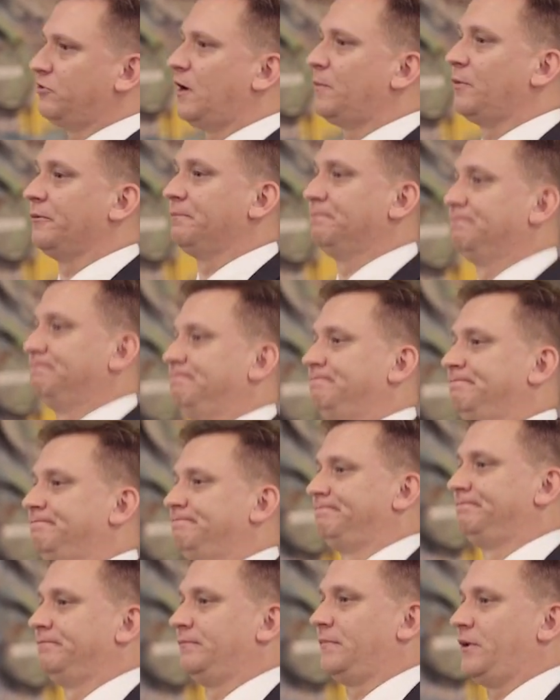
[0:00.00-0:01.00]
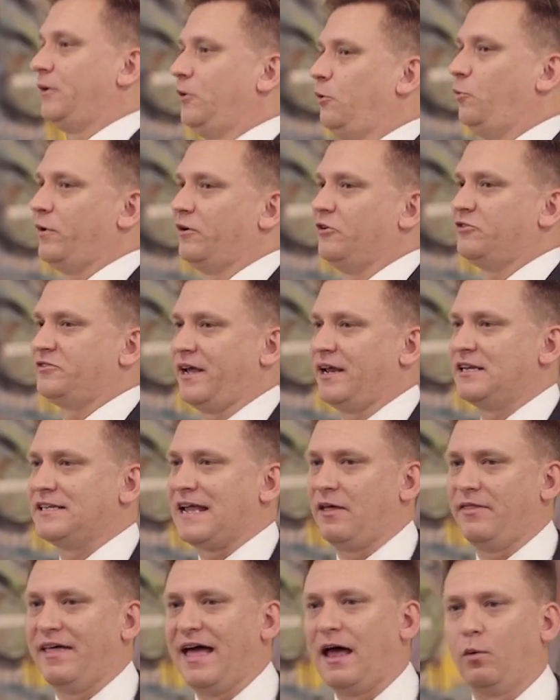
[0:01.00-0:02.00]
drummer. I mean, who understands
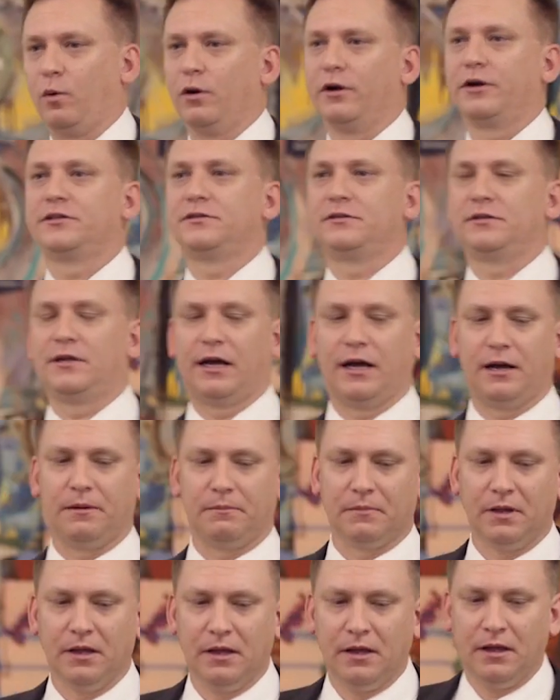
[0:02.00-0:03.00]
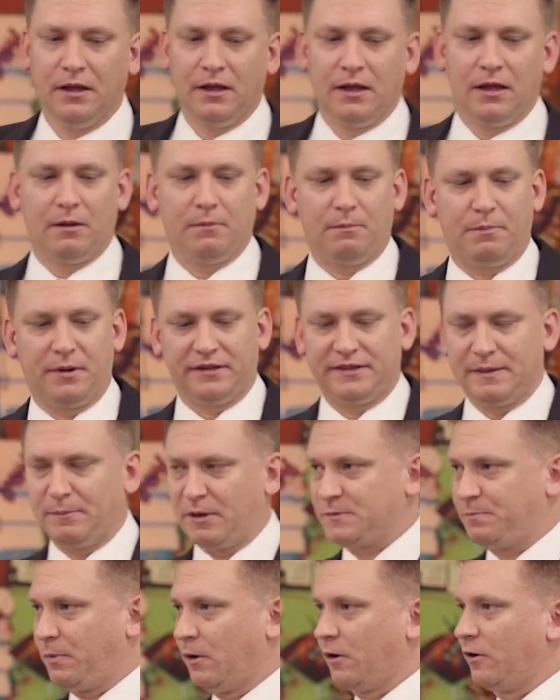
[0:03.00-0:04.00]
how that works? But they
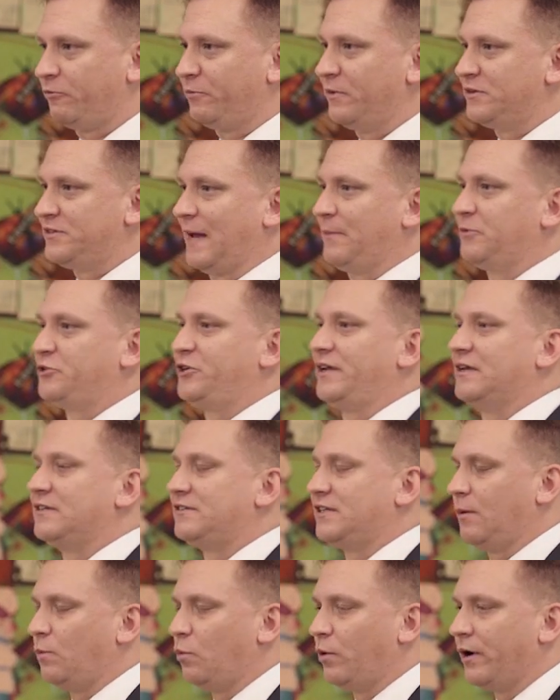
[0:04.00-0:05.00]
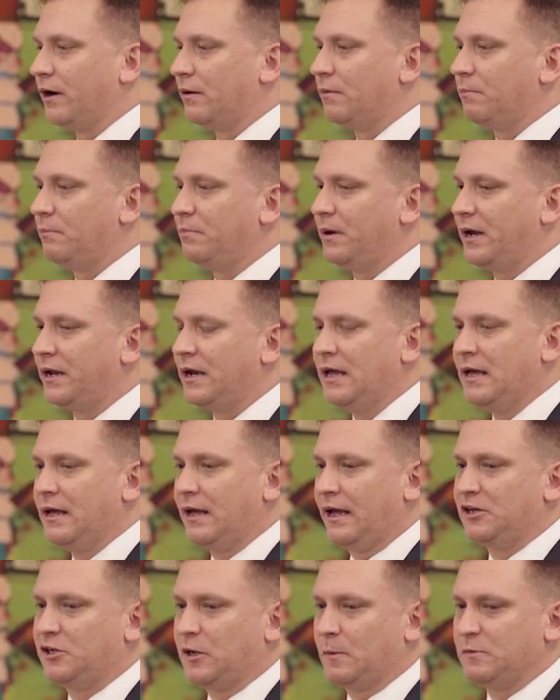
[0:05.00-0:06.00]
must borrow from the same gene somewhere. But
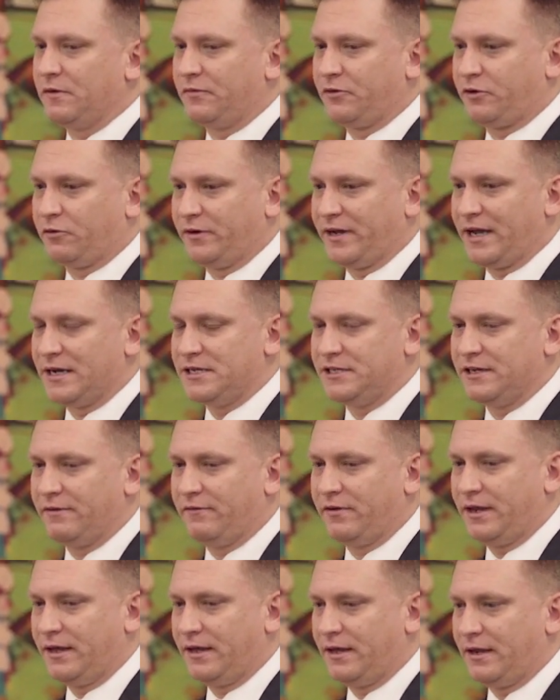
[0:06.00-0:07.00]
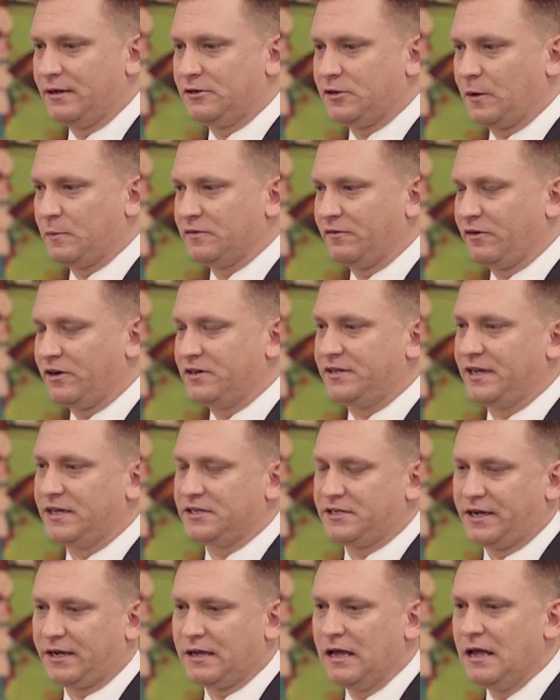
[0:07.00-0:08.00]
in terms of creativity, in terms of
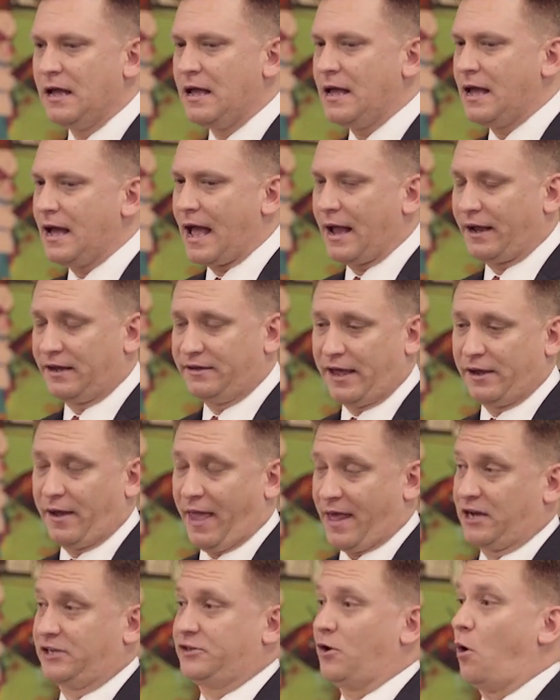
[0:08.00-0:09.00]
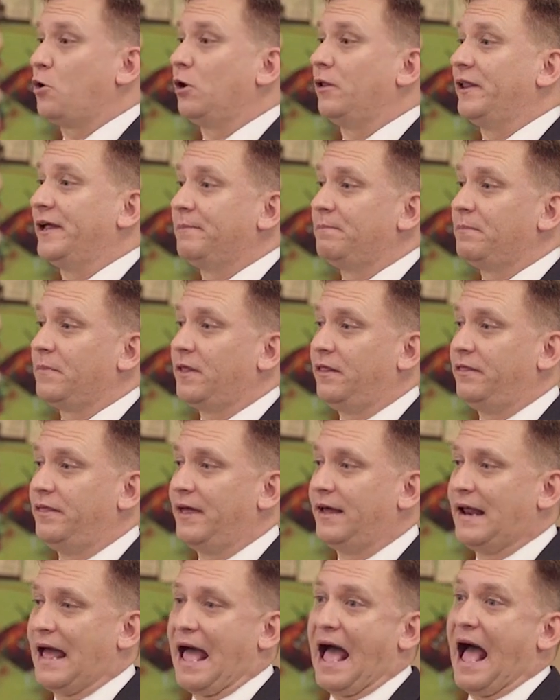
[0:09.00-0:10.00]
artistic, I can tell you anecdotally
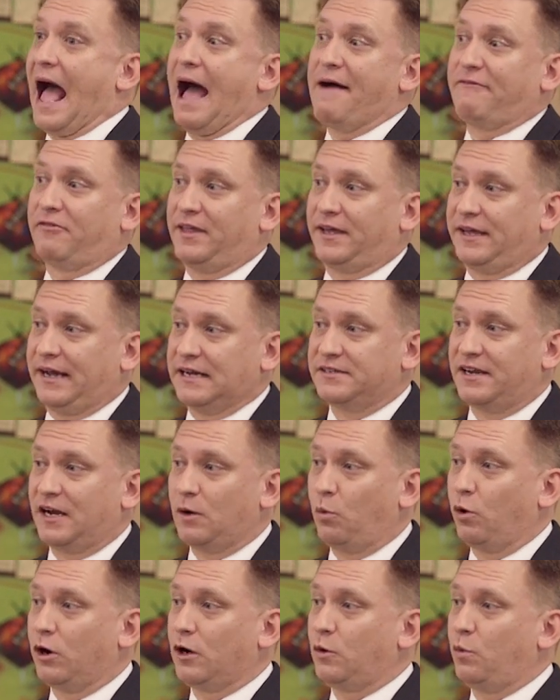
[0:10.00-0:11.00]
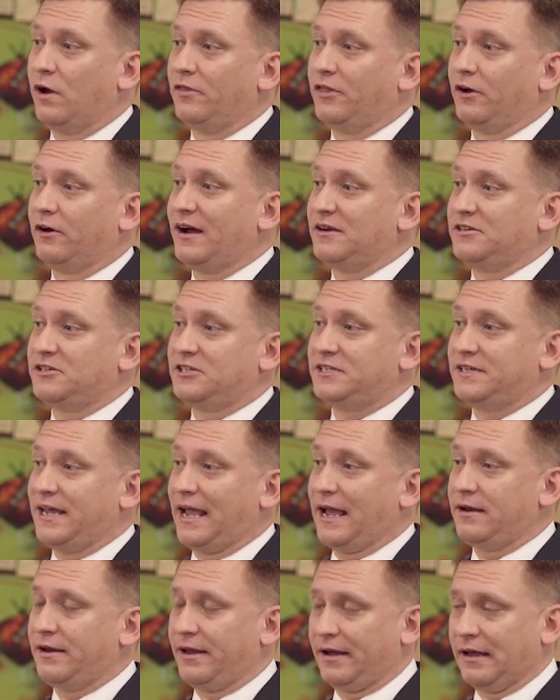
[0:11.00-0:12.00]
that half of the kids that I work with are
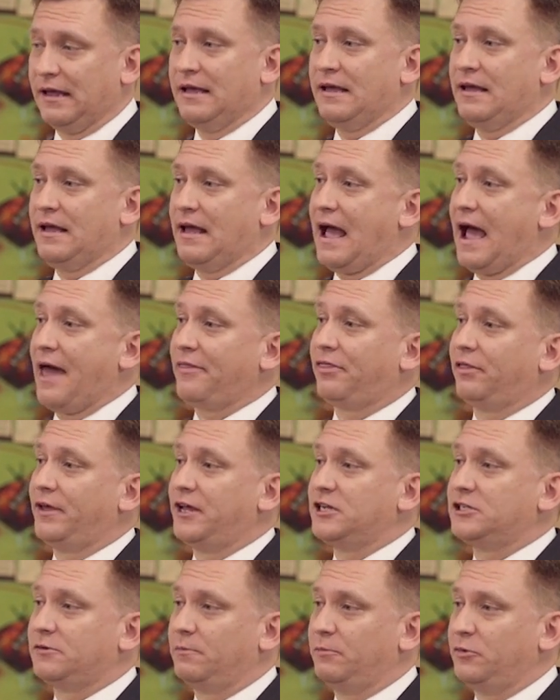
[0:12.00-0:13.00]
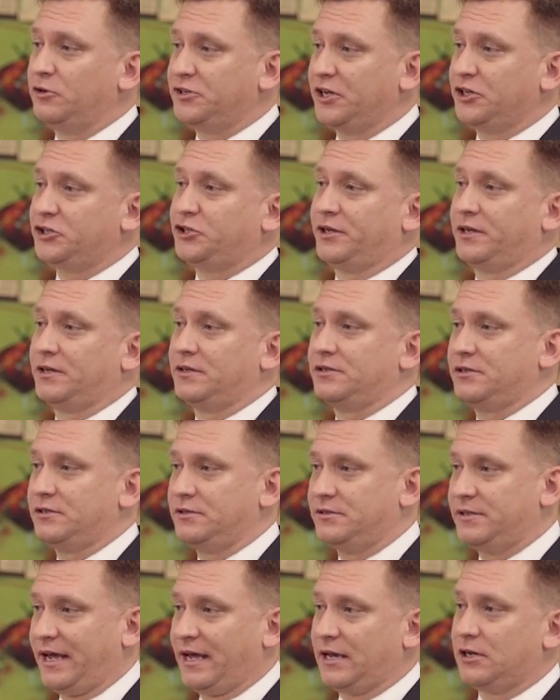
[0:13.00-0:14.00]
outstanding athletes, musicians,
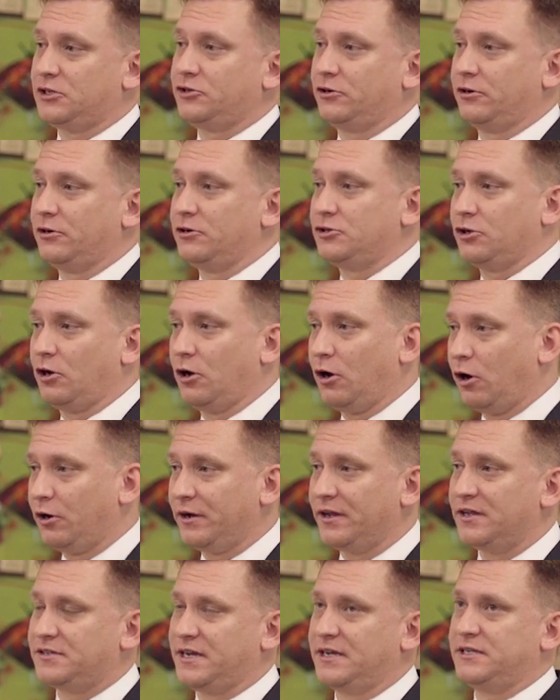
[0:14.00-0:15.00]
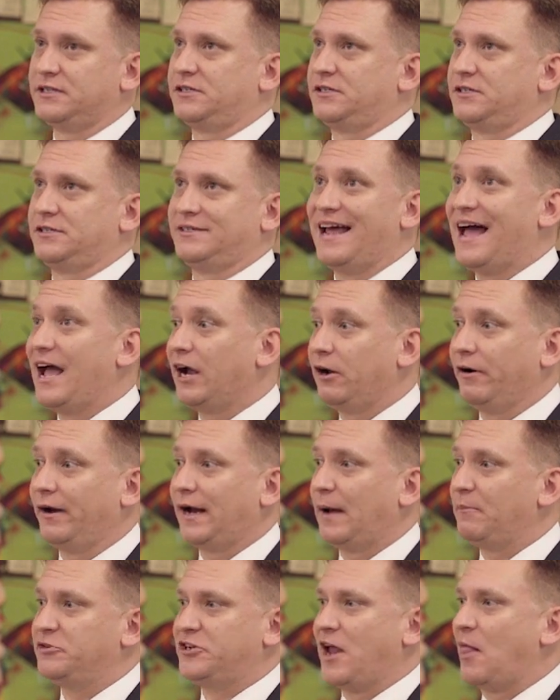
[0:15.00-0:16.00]
dancers, artists. It's
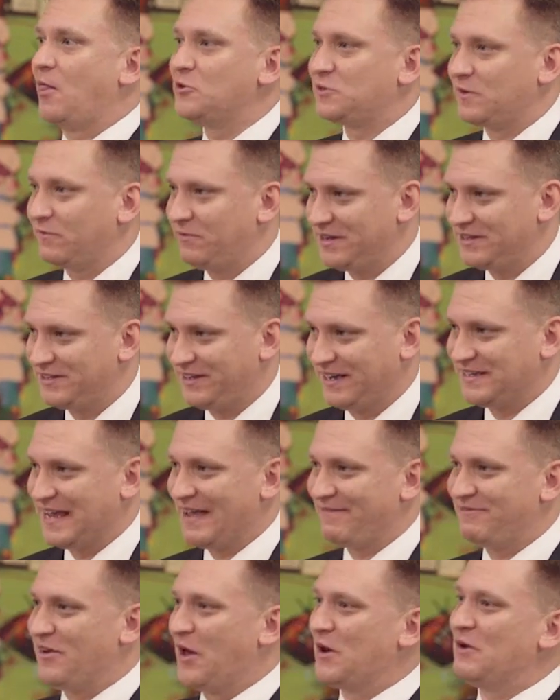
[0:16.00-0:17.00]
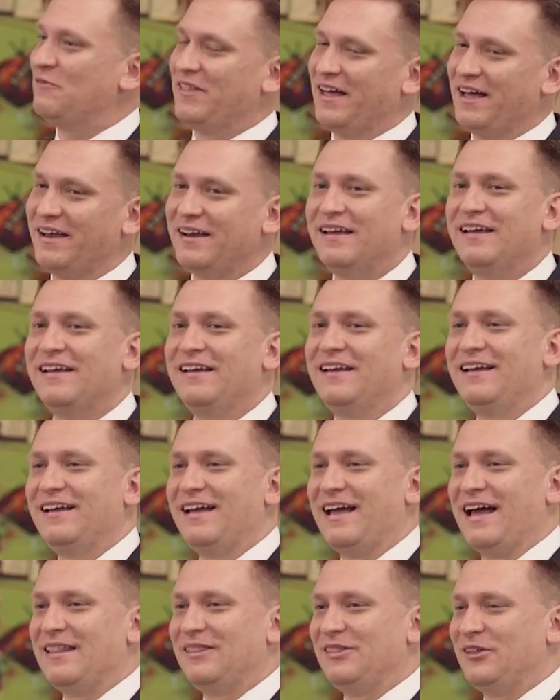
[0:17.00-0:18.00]
staggering. I'm jealous of these kids. I have none of that.
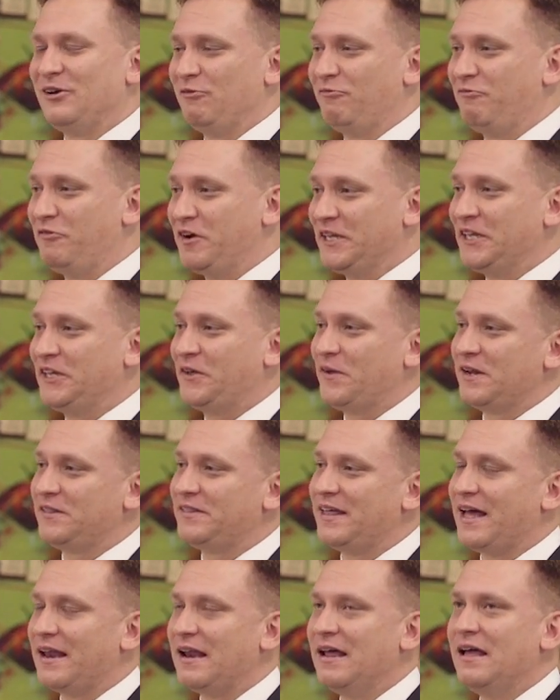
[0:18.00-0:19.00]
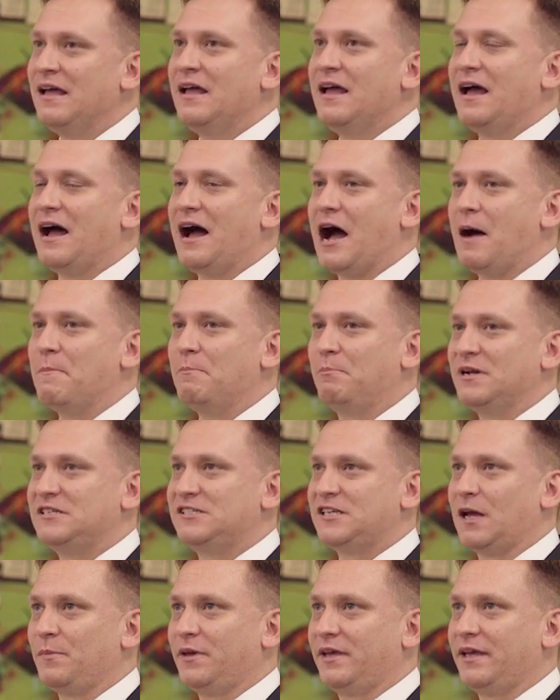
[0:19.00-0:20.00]
And they're really good at that.
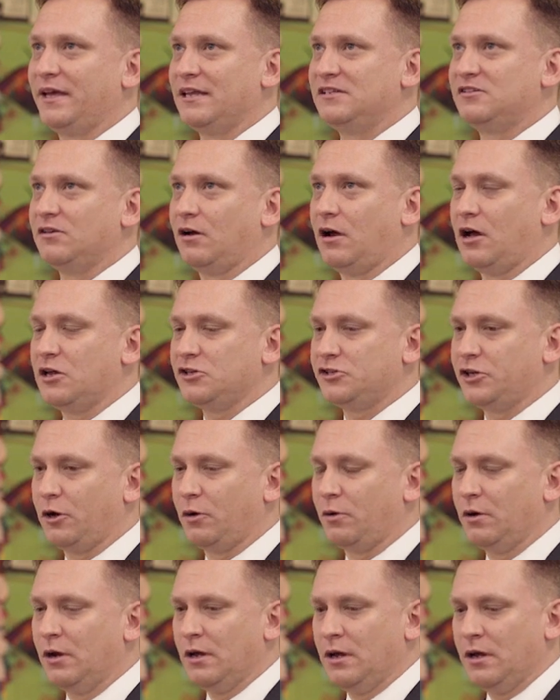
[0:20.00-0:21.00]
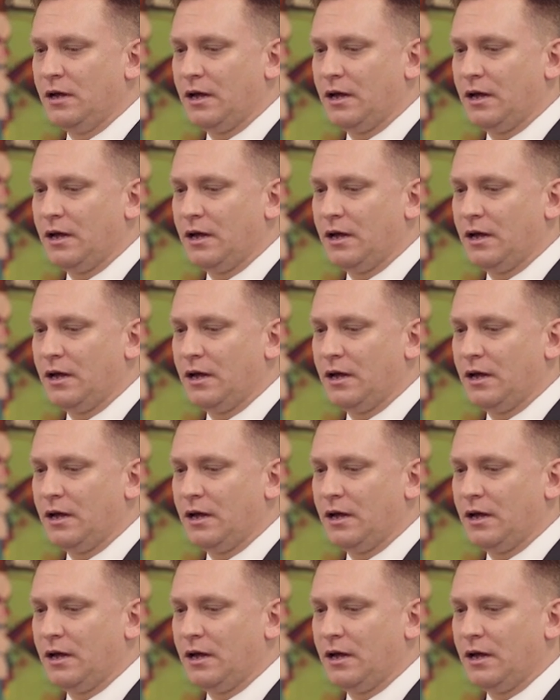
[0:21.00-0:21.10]
But some kids also